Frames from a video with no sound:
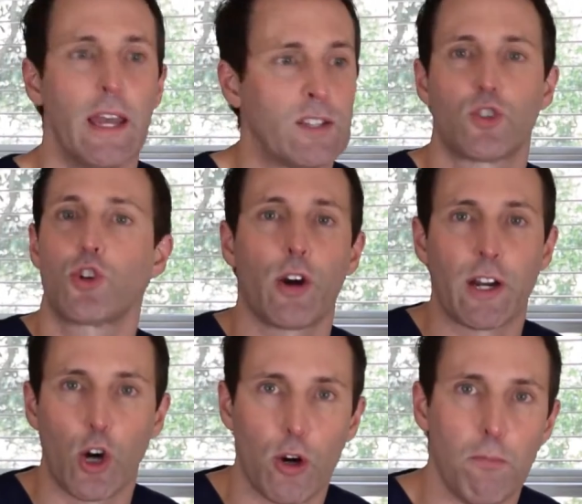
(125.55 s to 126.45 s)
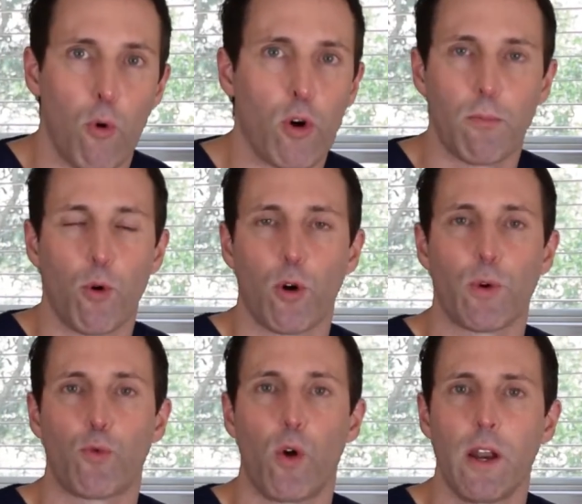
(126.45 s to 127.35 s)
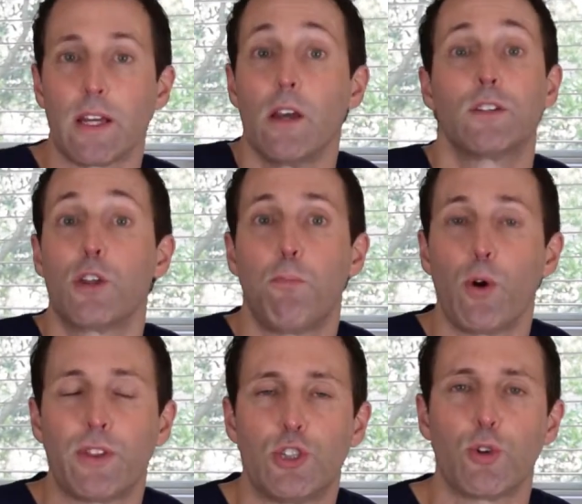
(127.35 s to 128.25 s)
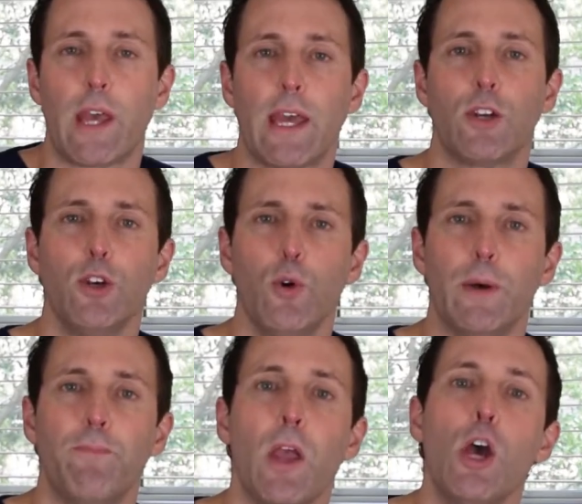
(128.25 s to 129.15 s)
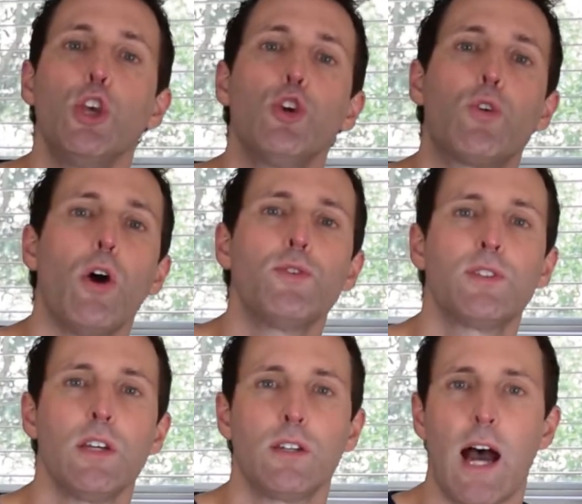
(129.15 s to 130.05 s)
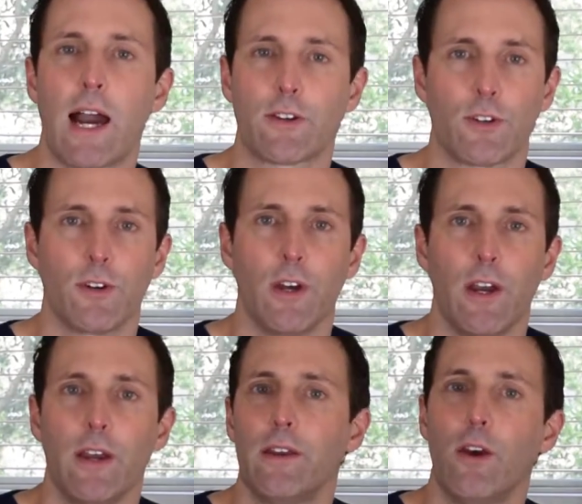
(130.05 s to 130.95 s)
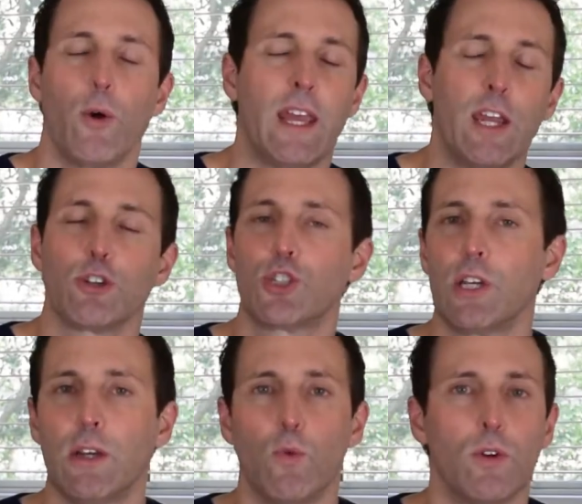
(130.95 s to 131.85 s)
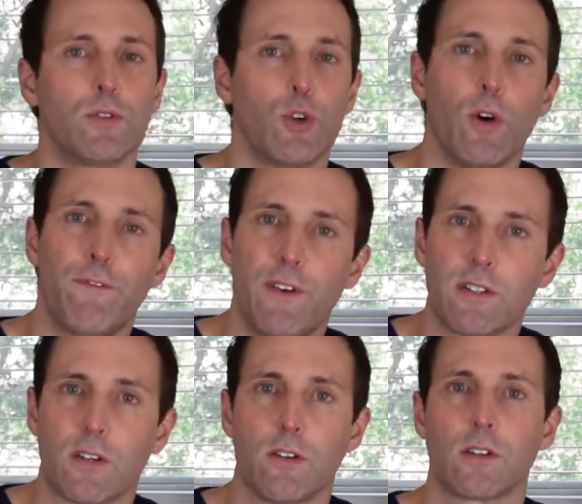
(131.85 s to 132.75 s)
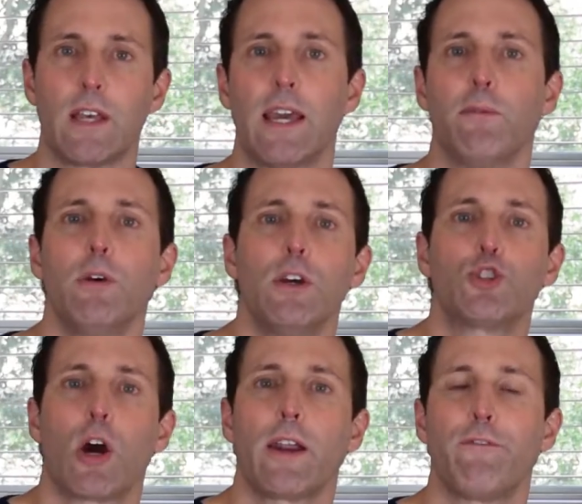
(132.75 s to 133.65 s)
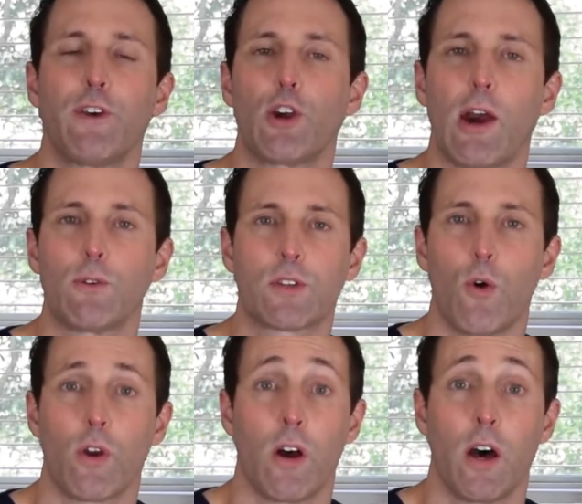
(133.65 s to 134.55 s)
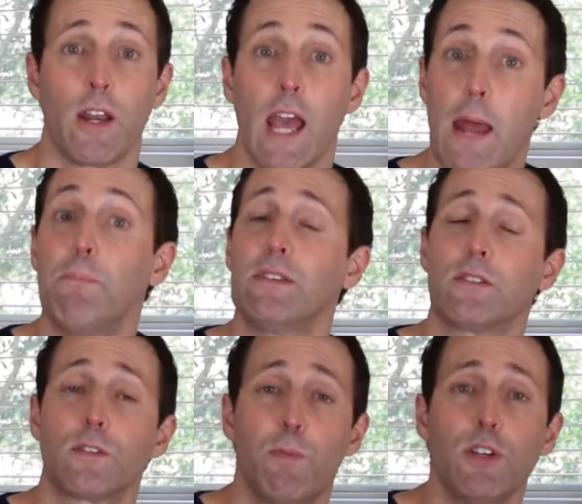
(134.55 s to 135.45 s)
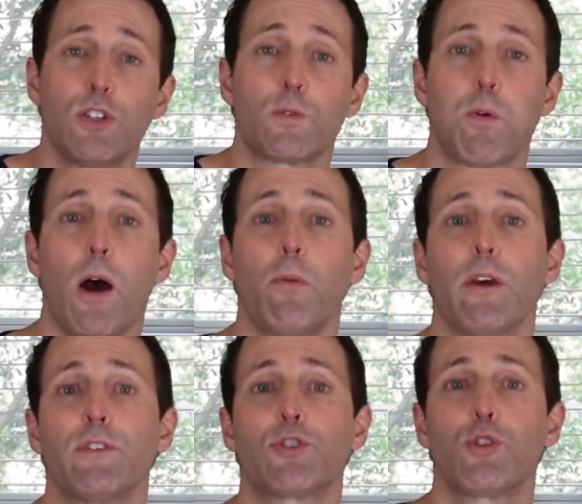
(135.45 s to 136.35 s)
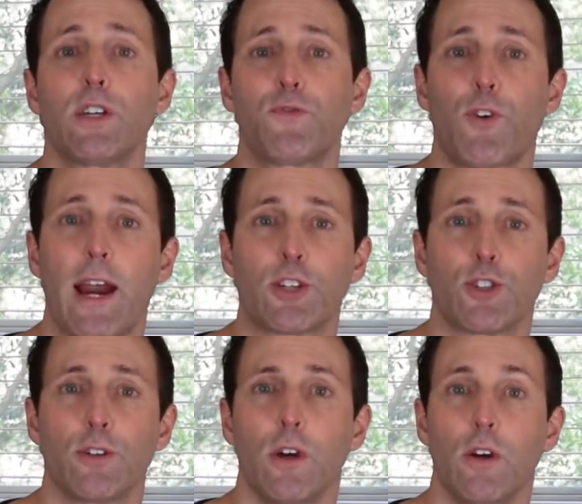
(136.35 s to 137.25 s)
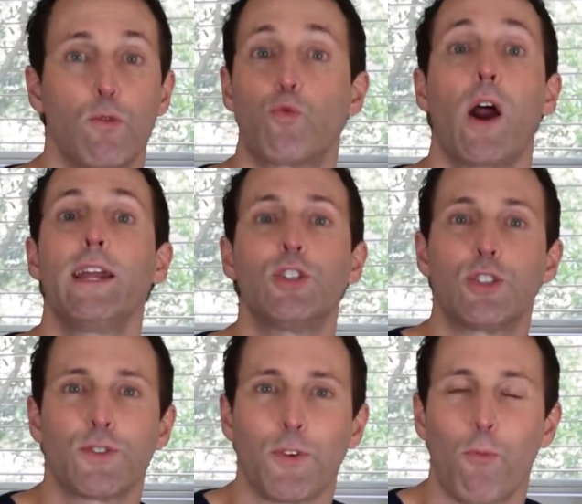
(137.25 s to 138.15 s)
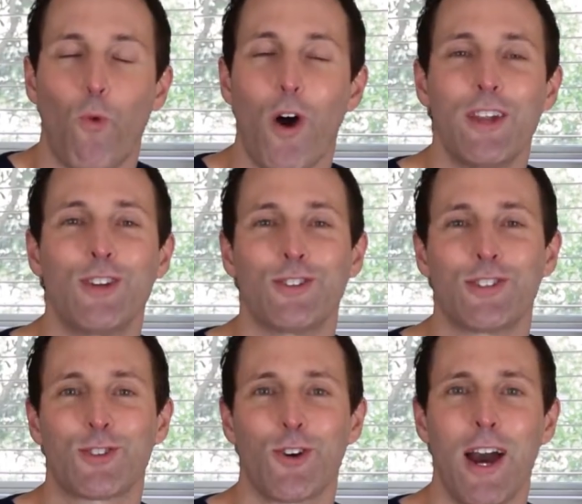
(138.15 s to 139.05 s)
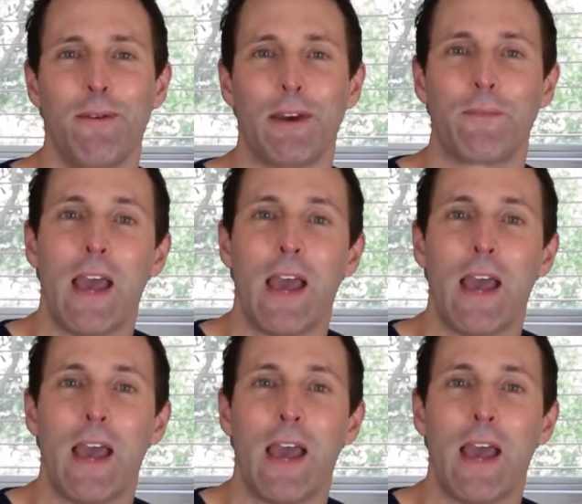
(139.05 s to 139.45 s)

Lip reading: It's starting to hurt more and more with running to the point that you can't do it. You go see a doctor. You know, he or she will do a physical exam, try to figure out what's going on, and be suspicious probably of a stress fracture right just from what you're describing.